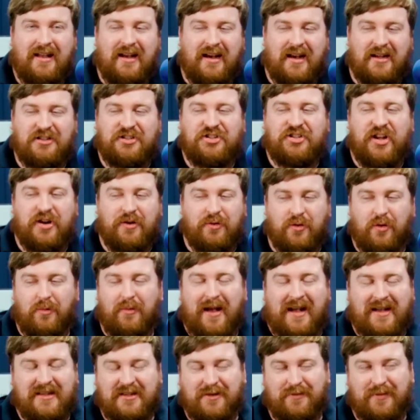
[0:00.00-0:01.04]
a general
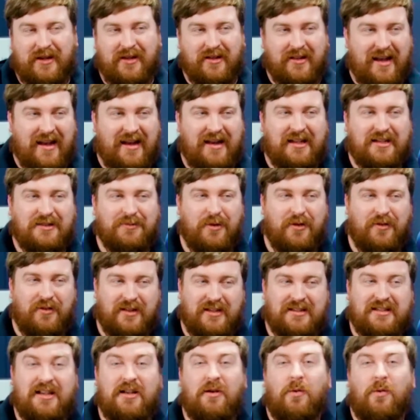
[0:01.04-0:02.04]
mass appeal 80s movie. Let's say